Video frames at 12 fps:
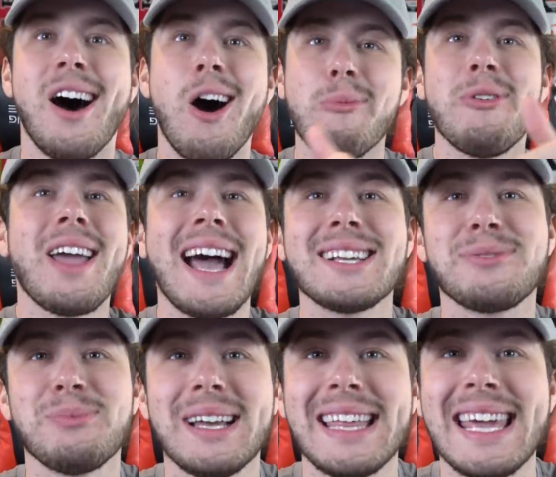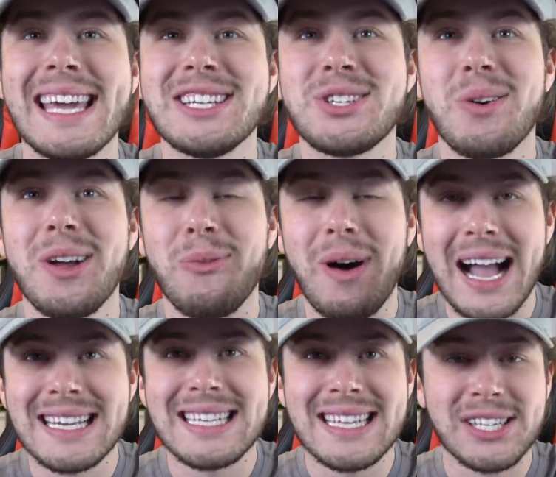Hope you guys really enjoyed
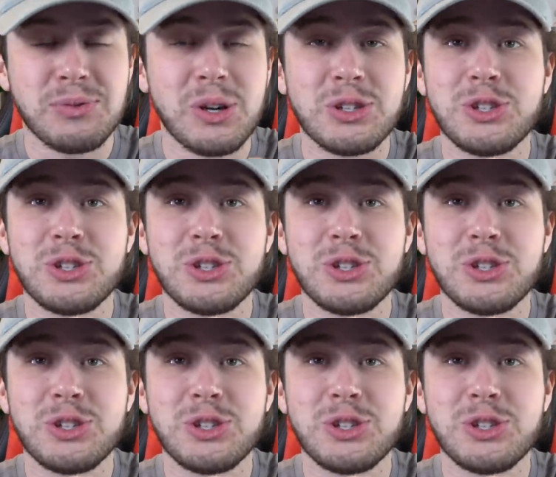watching this one.